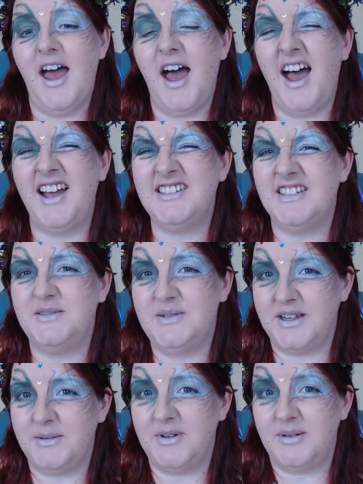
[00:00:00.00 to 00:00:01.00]
I was just
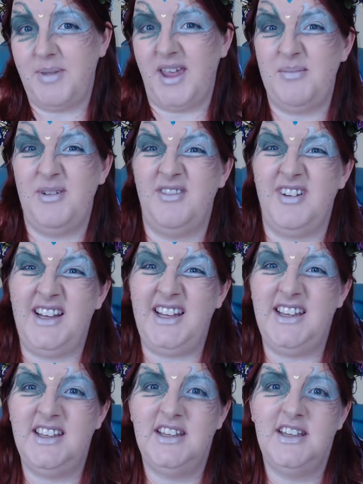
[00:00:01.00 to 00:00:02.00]
being a big baby,
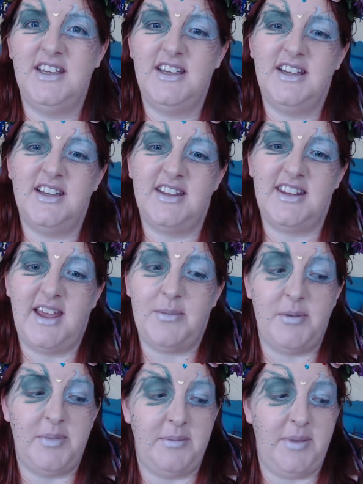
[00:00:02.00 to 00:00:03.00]
really, because I am
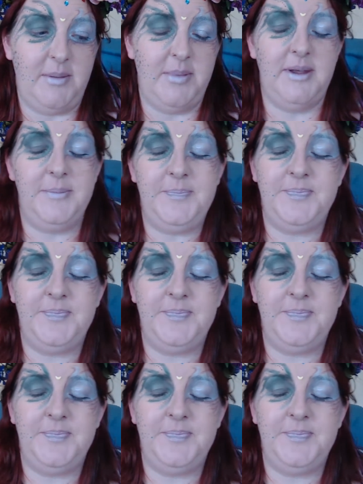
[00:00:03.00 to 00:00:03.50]
a big baby.